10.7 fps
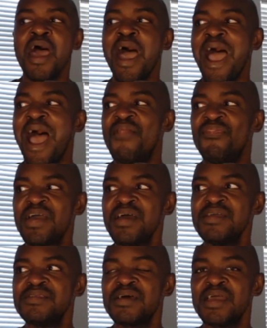And
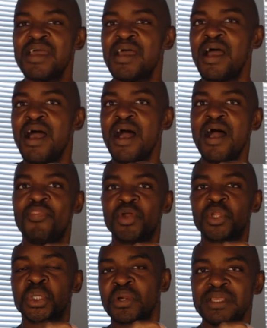then the
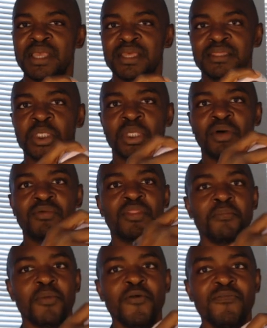trend, as it's shown in the
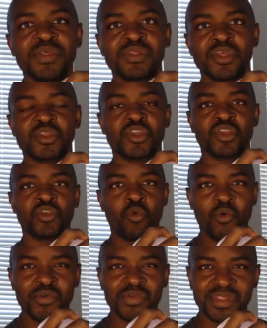movies, is
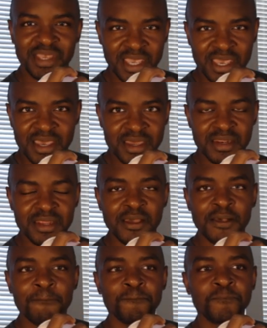towards the end,
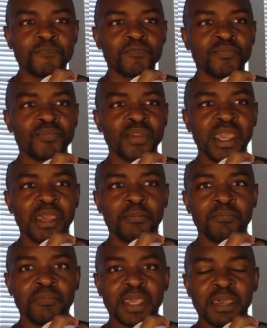it
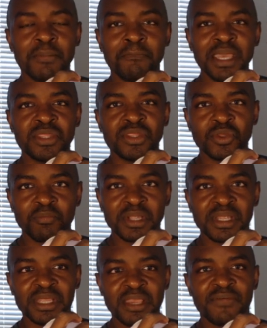makes you
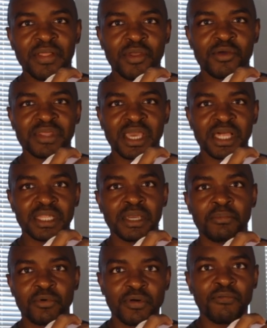believe that there's a
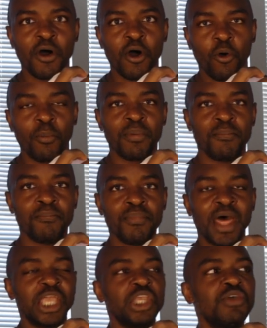glimmer of hope,
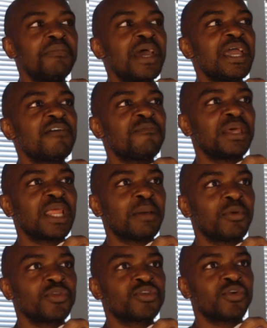that you may have been
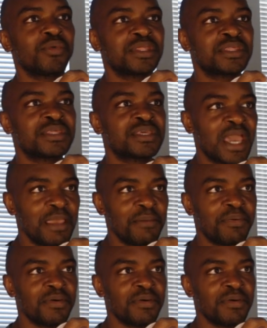able to escape